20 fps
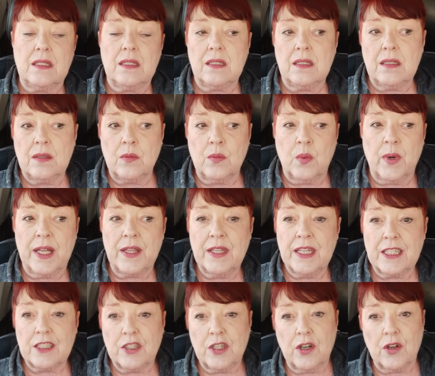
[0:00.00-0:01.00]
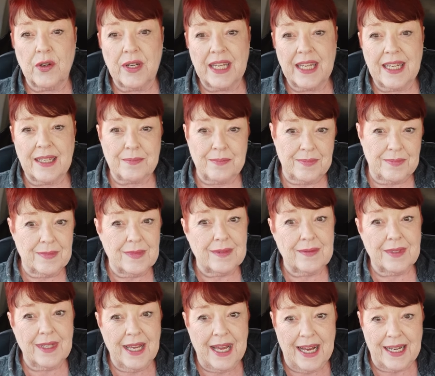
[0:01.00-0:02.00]
when the attorney
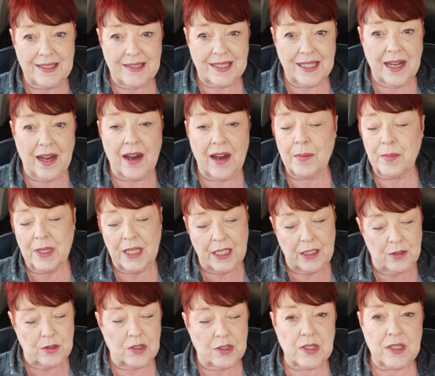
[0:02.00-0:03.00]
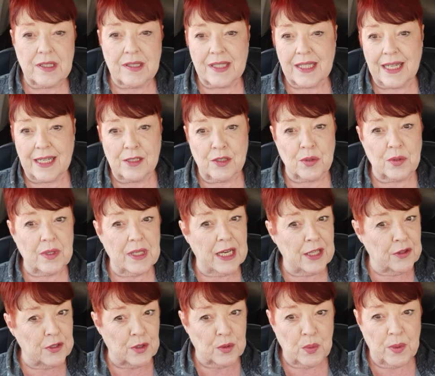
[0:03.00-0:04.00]
has time, and they usually schedule that,
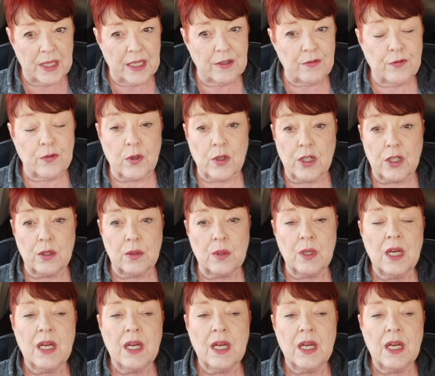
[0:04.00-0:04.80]
they're ready for you,